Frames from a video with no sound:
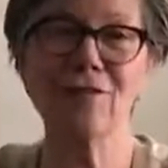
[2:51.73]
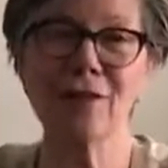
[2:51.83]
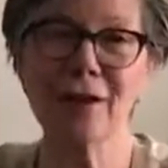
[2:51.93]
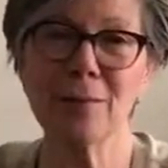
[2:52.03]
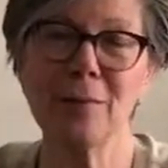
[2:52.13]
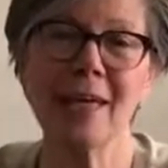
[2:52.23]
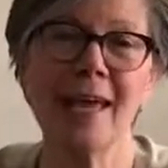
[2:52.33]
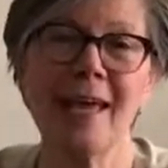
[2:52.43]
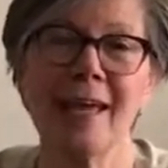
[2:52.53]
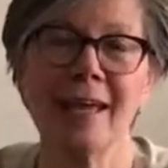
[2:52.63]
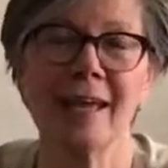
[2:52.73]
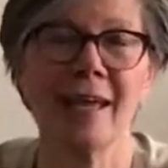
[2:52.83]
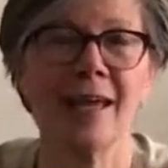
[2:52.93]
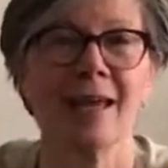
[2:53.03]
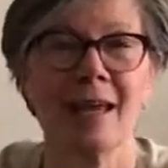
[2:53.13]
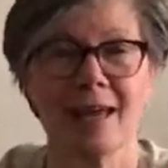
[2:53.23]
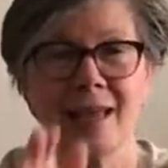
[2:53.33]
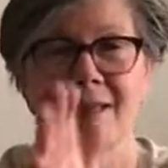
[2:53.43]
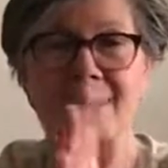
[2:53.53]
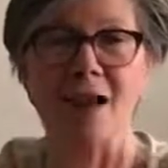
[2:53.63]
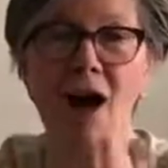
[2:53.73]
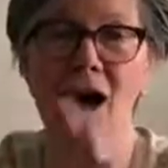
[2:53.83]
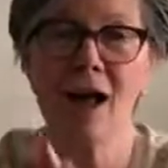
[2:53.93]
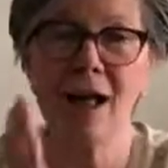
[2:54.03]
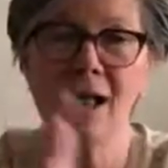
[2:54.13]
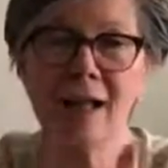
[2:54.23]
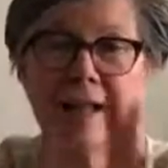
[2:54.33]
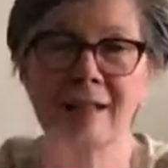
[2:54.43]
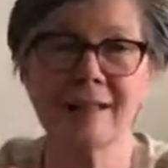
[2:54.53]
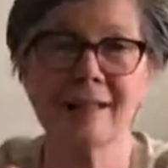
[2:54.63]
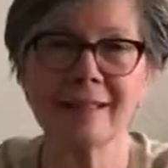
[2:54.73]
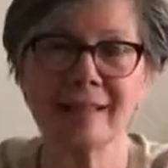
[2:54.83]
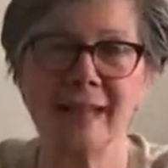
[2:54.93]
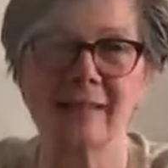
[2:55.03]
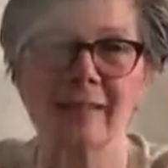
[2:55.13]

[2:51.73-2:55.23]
finger play is all done.